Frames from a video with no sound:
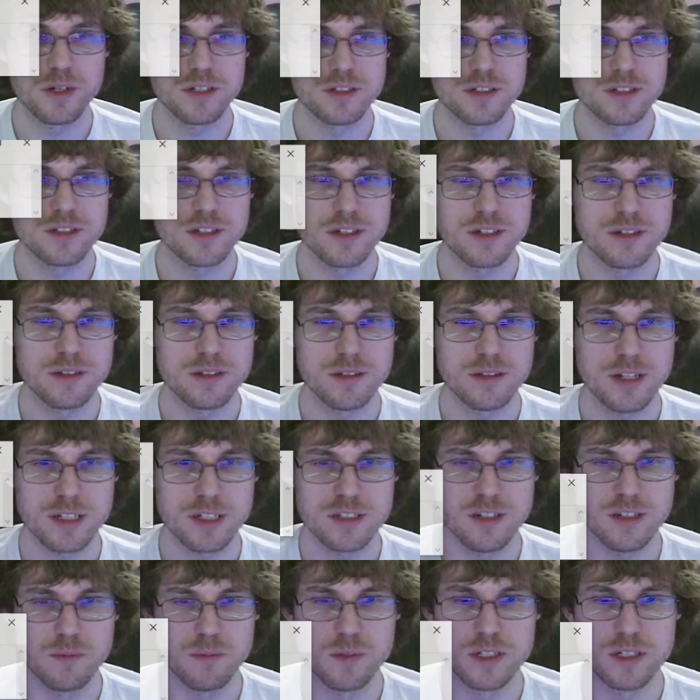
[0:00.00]
like
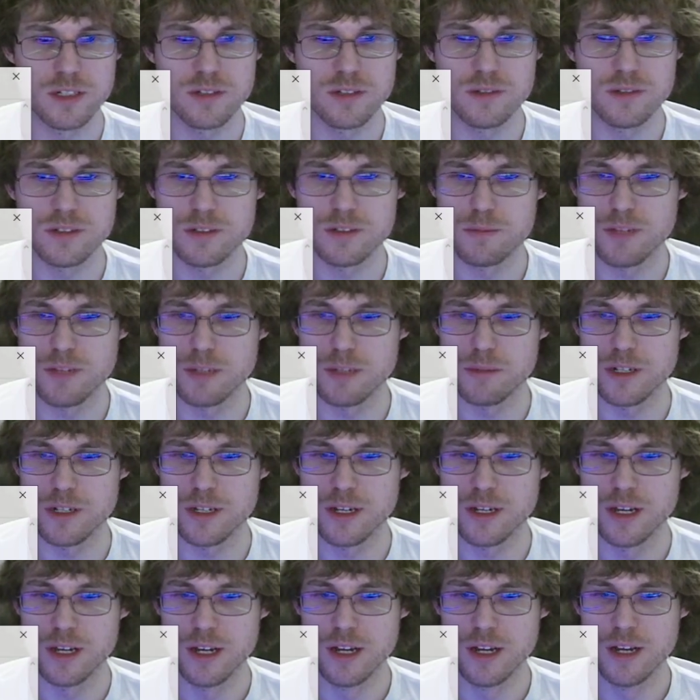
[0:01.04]
some windows
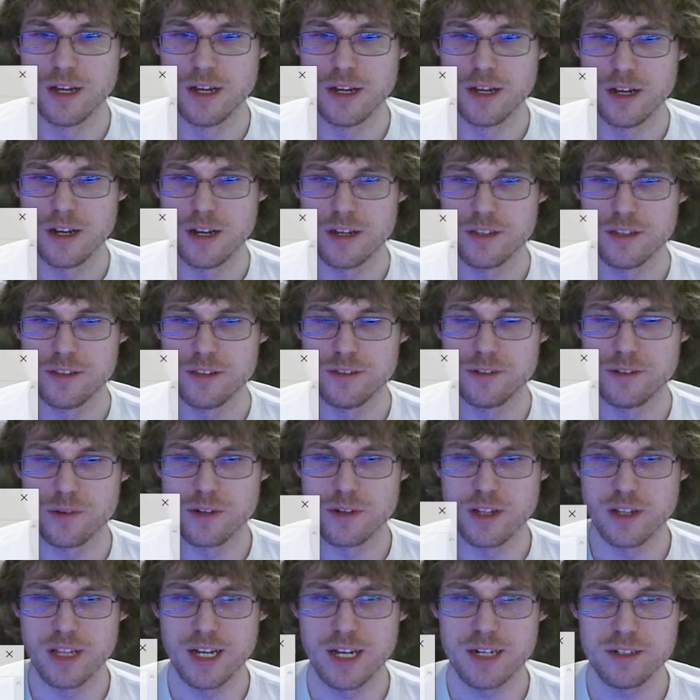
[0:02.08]
maybe don't
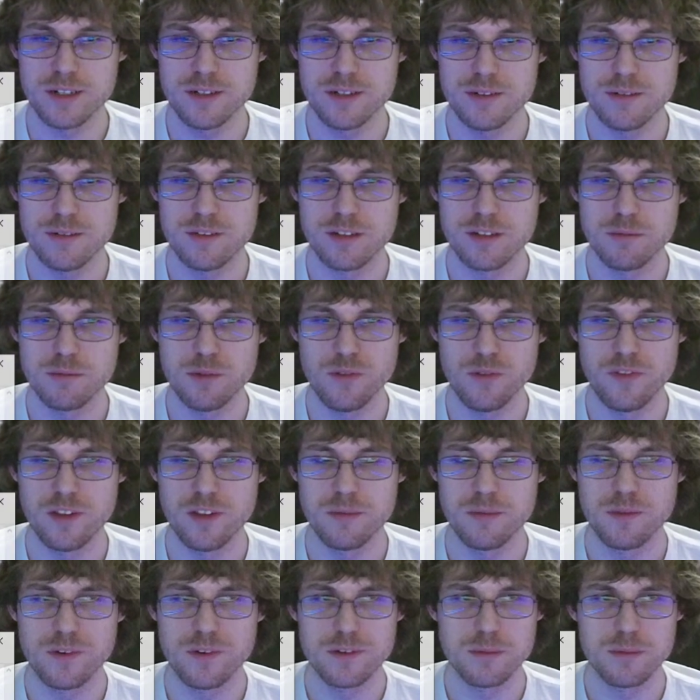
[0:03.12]
allow you to move
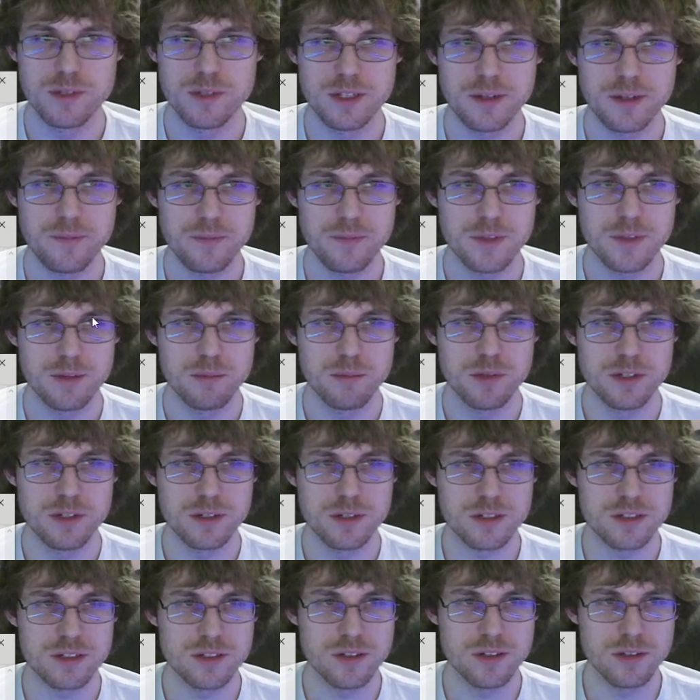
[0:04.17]
them normally, but you
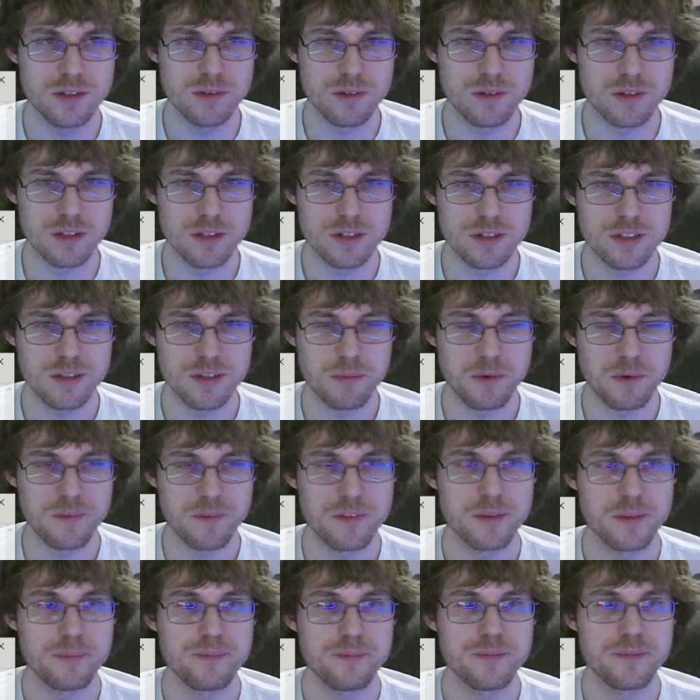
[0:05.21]
could still use this to move
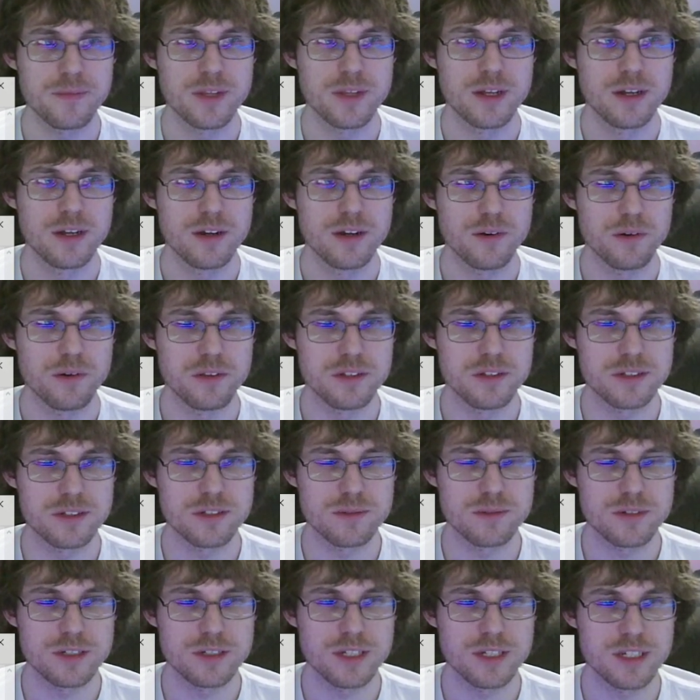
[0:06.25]
them, or this to
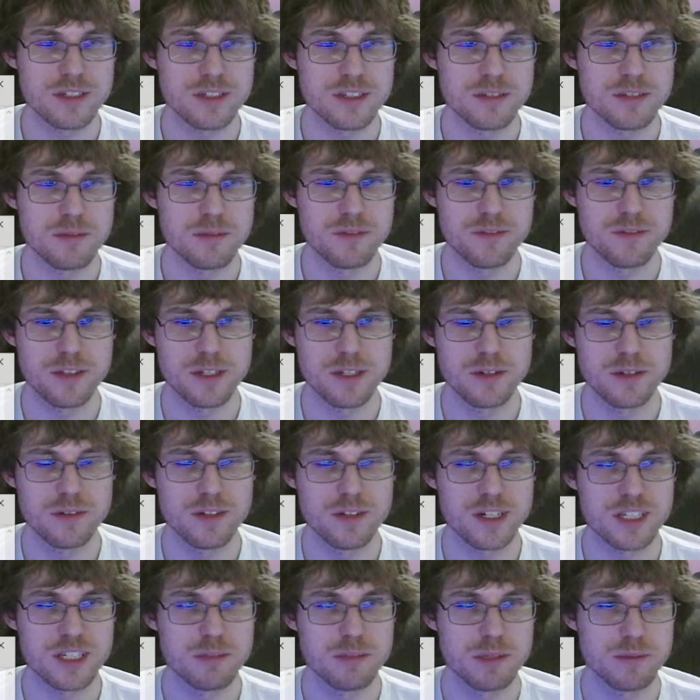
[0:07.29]
resize them if they don't
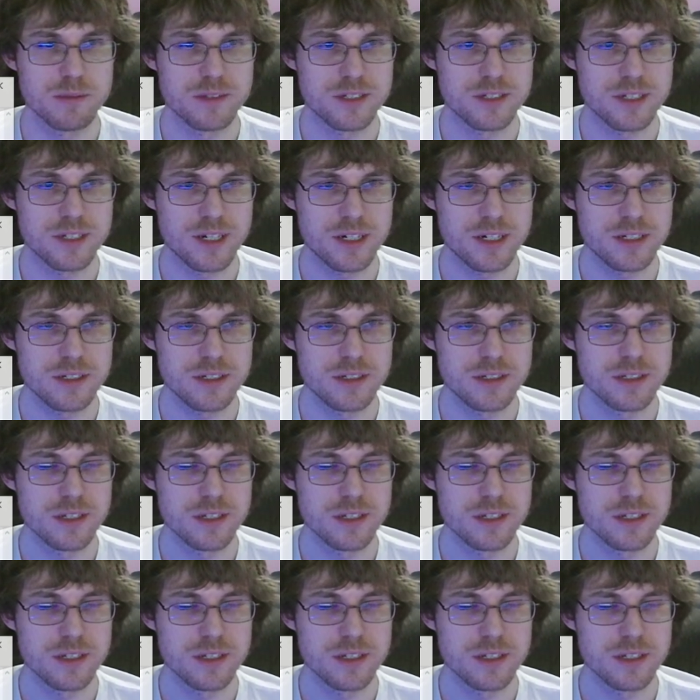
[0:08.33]
like to be resized.